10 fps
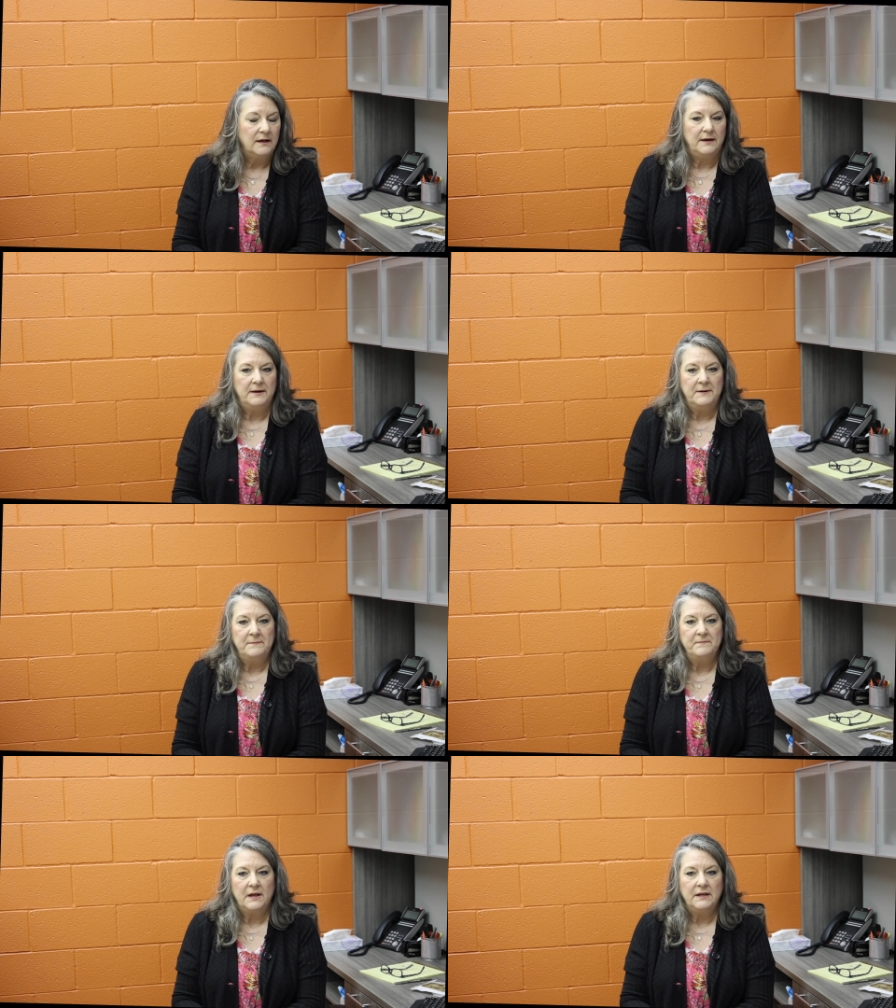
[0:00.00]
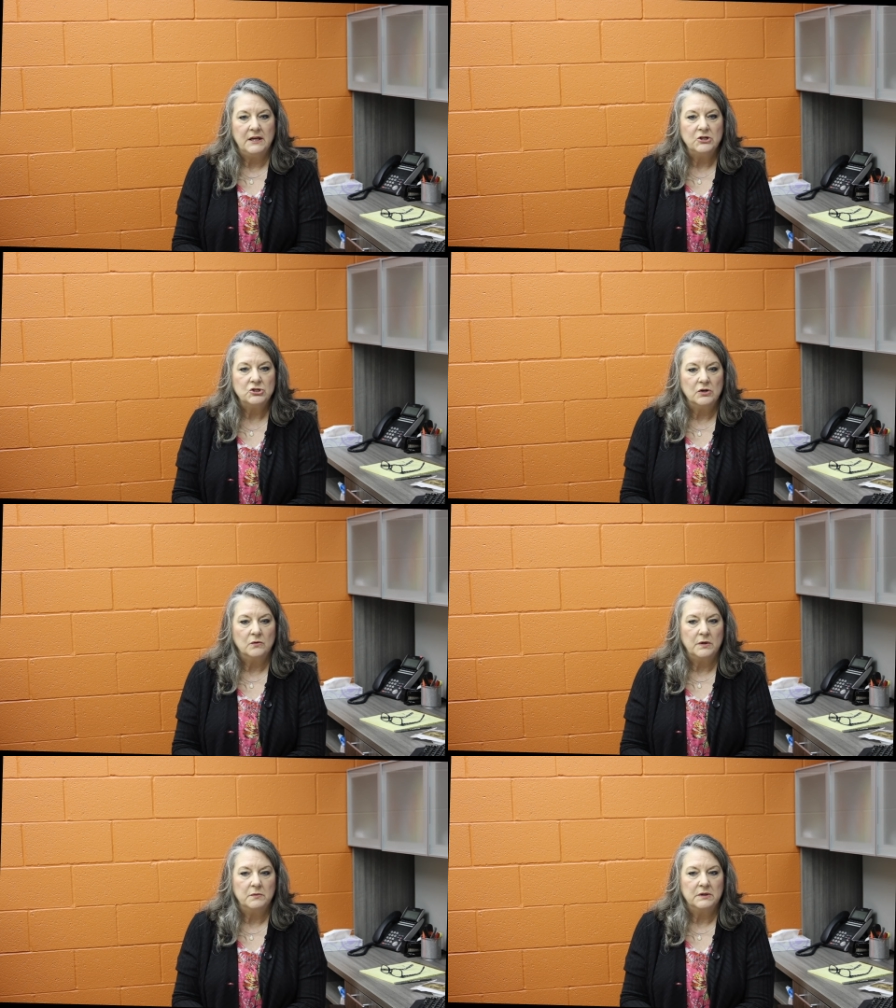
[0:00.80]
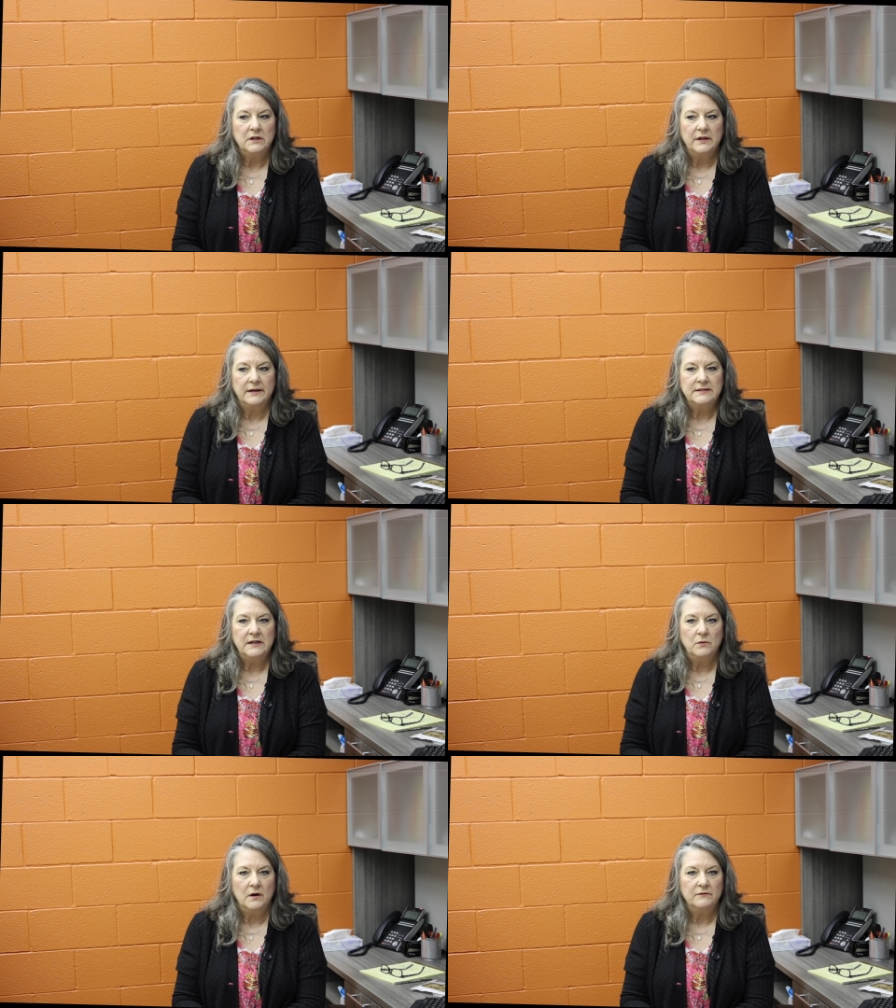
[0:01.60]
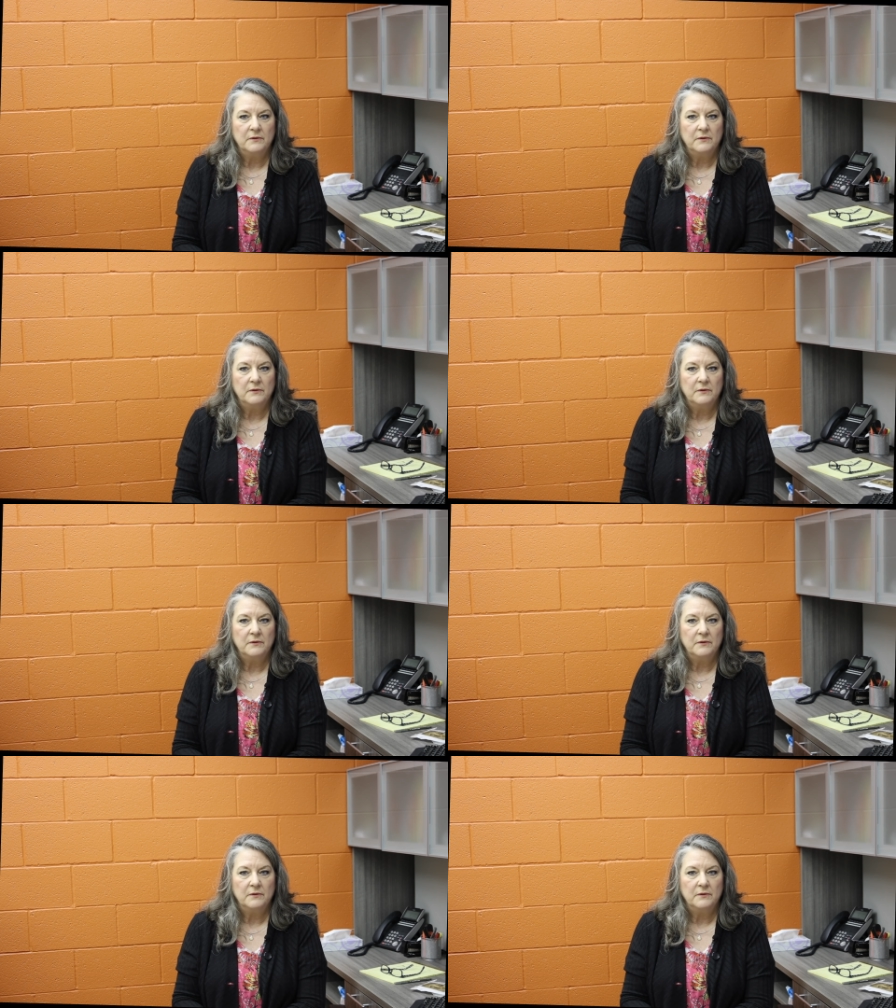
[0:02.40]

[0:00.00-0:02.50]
And each year we would collect anywhere